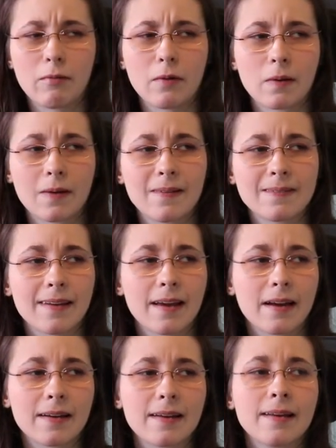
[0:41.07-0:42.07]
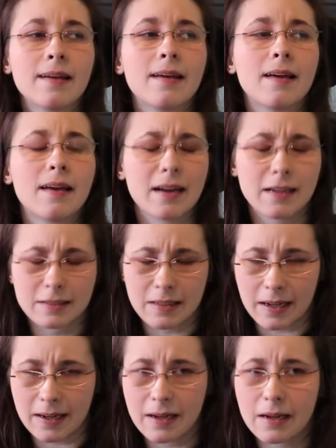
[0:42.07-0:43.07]
relieved and
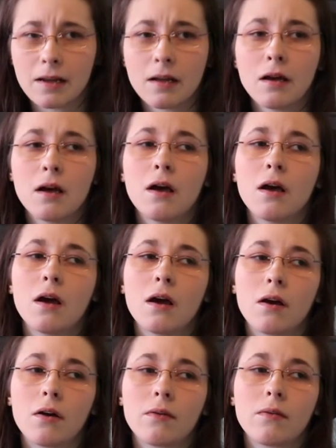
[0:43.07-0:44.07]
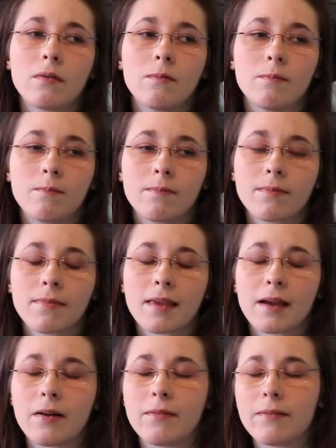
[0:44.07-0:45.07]
excited, or yeah,